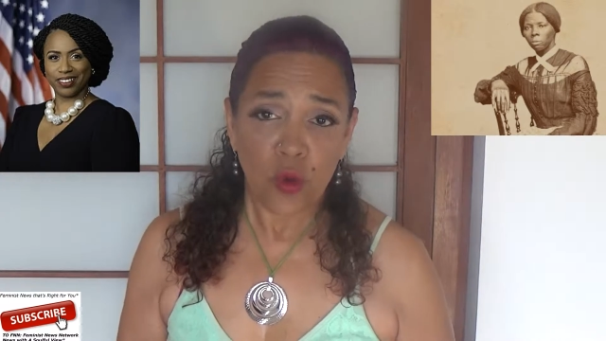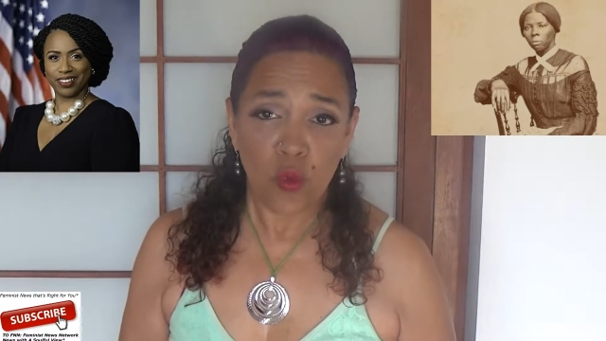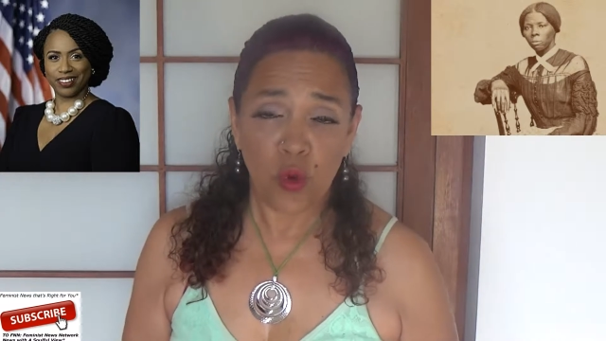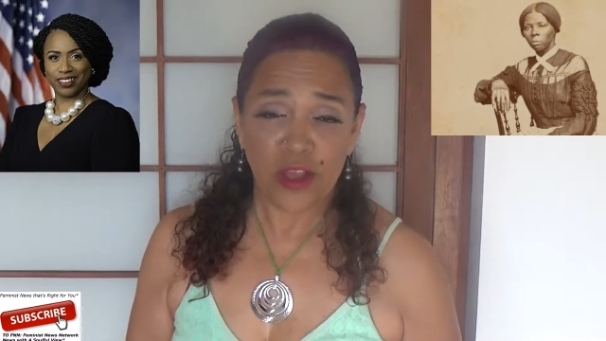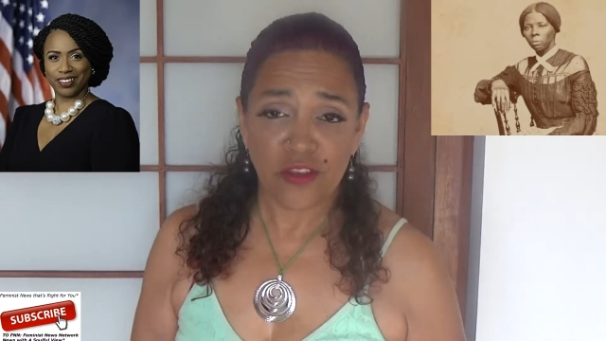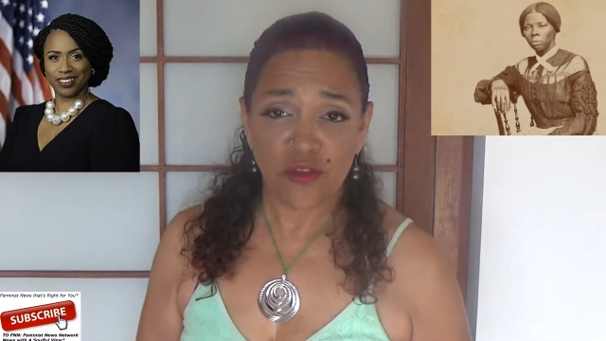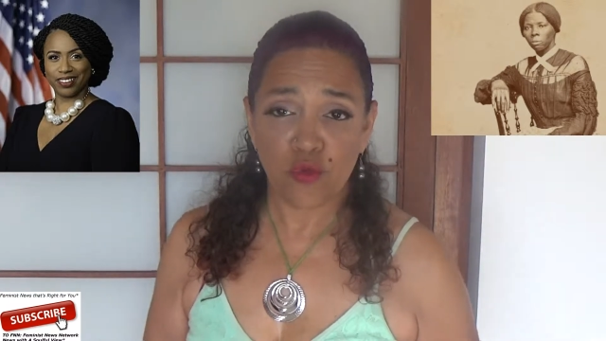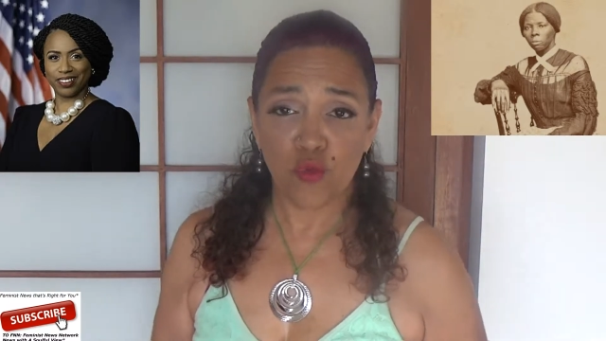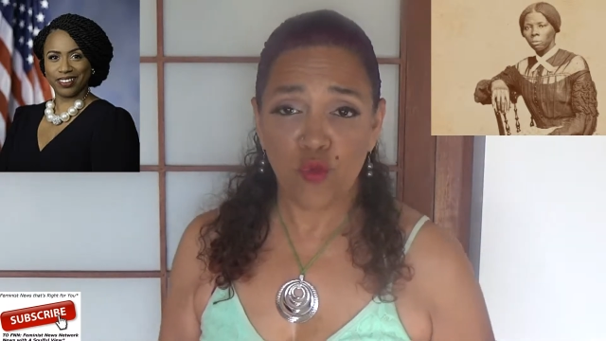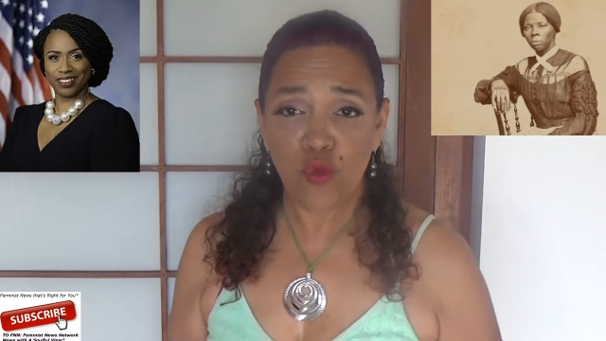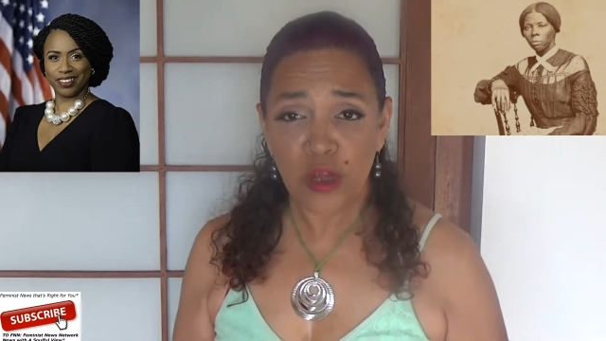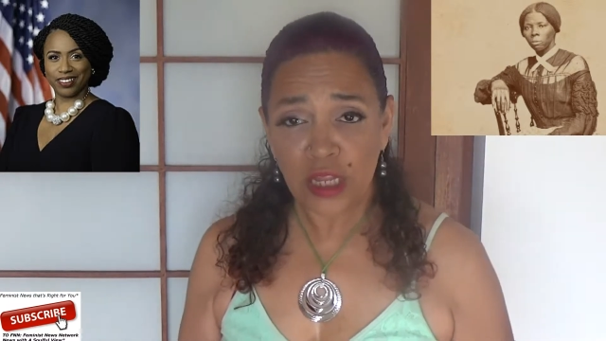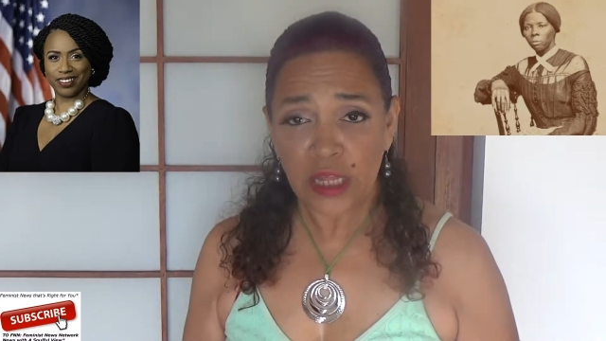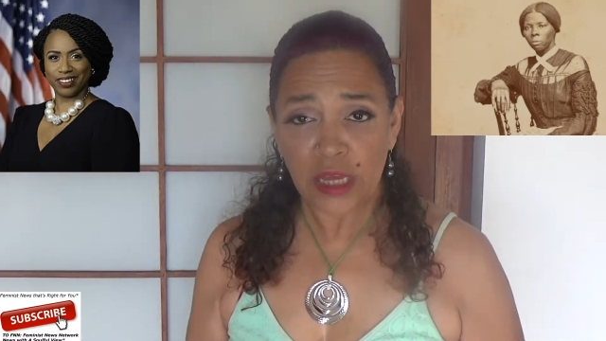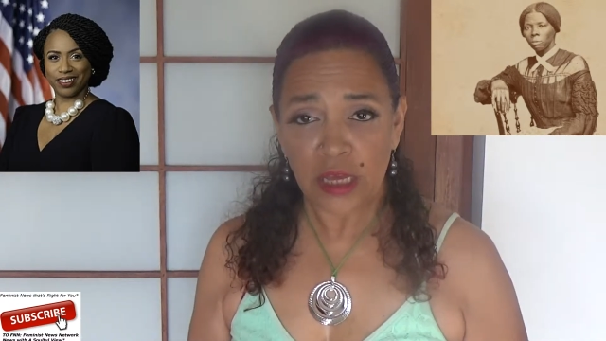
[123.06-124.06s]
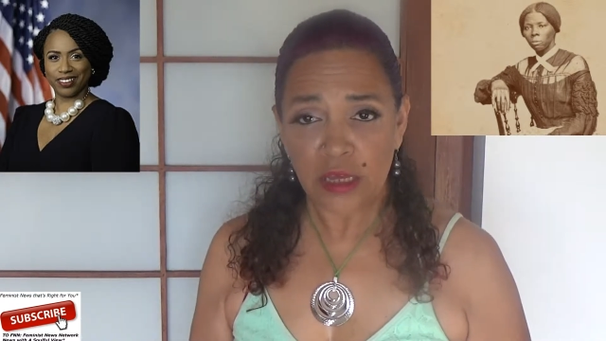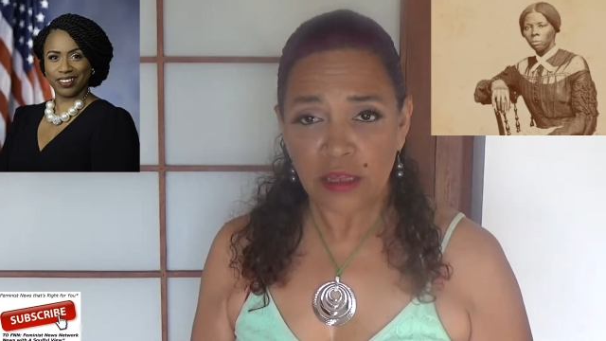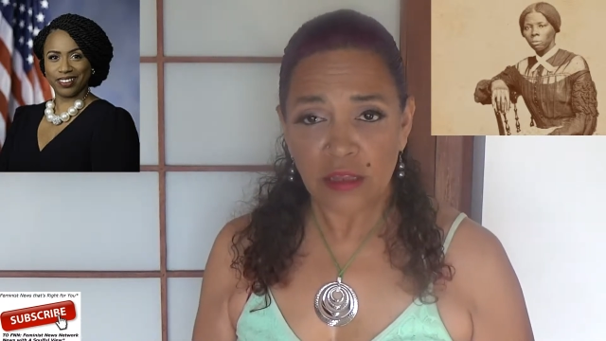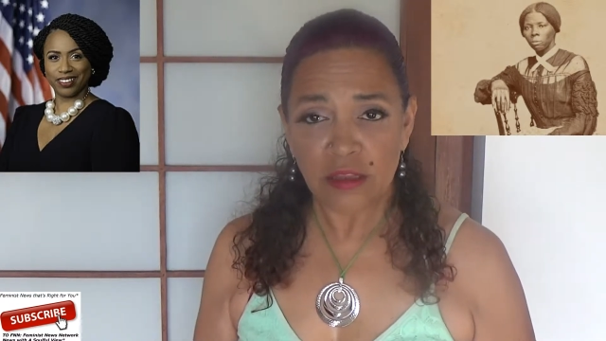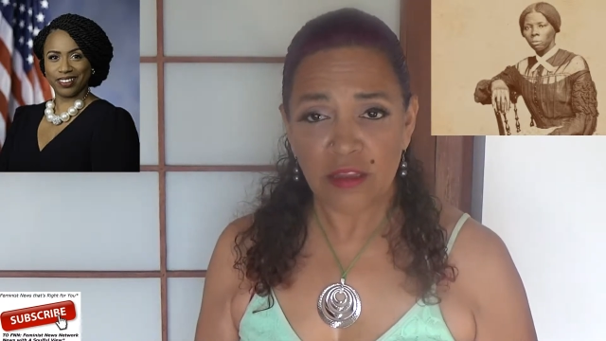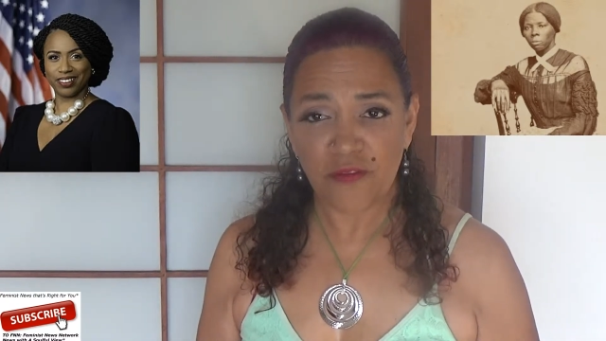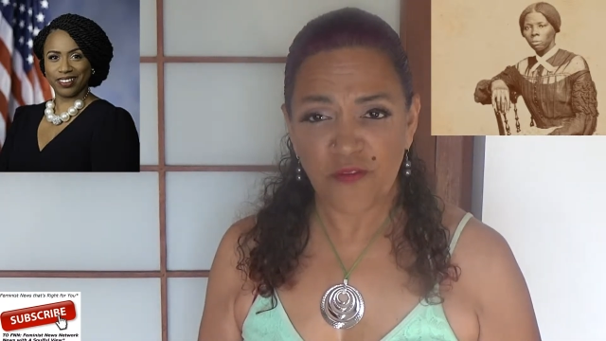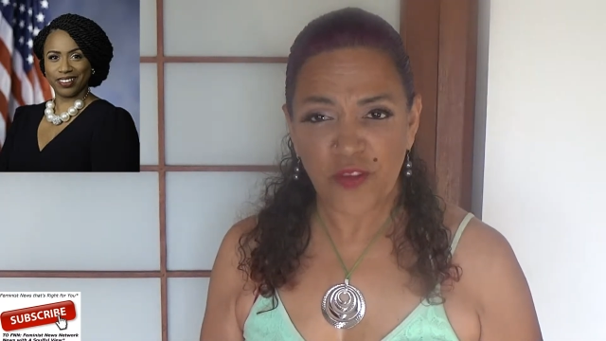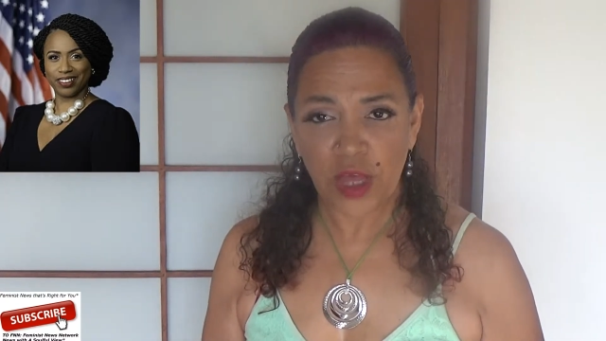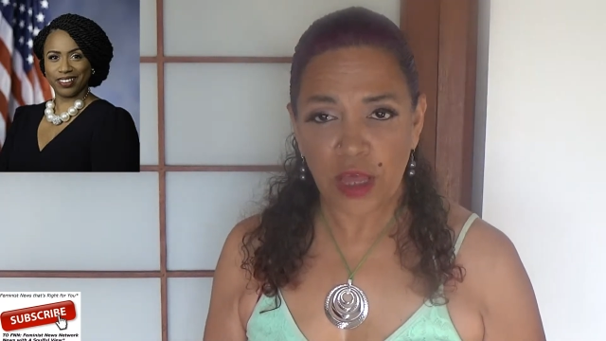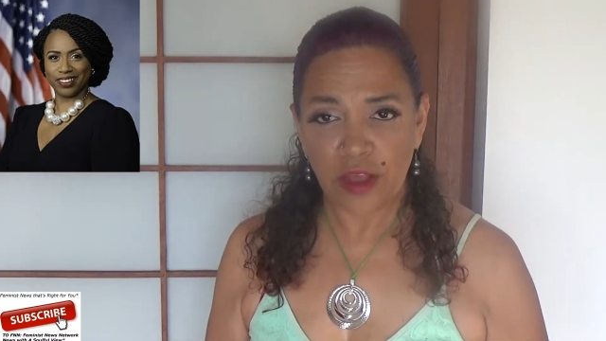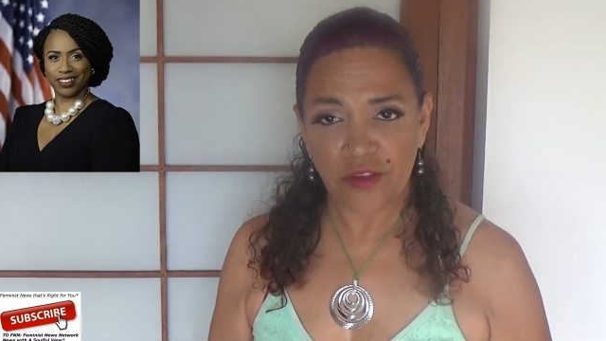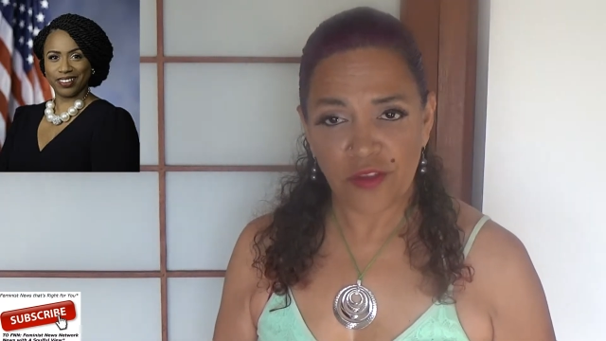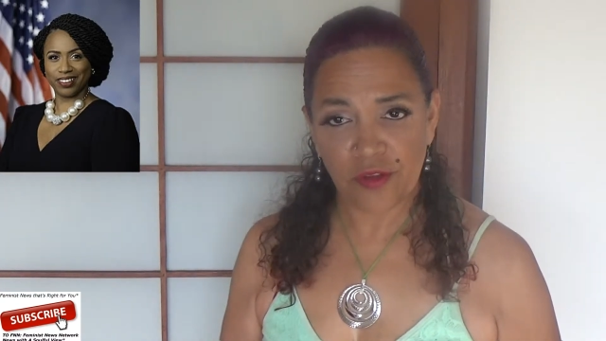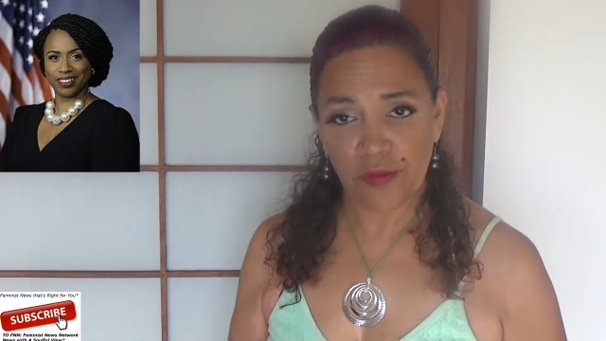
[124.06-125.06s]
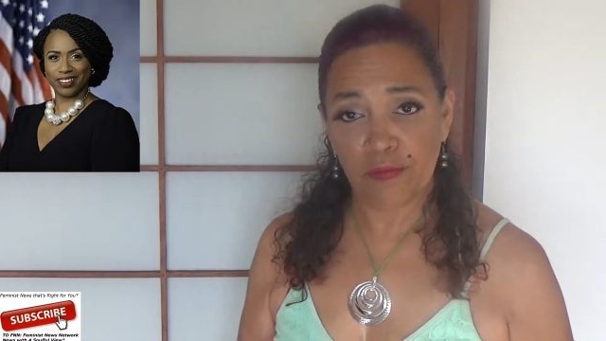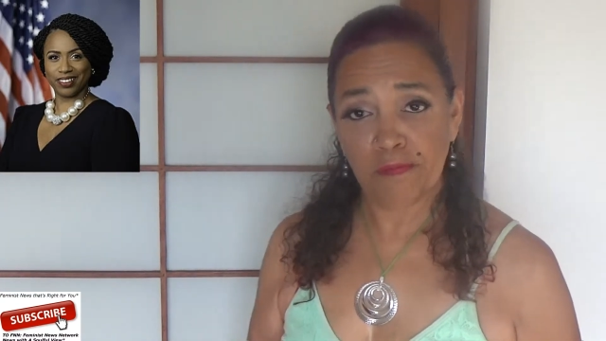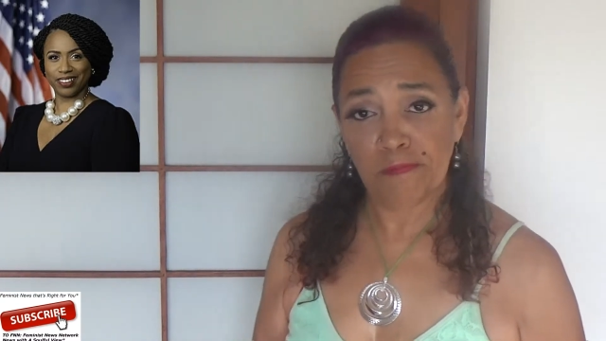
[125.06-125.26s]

Speaker 1: what's really the fuss.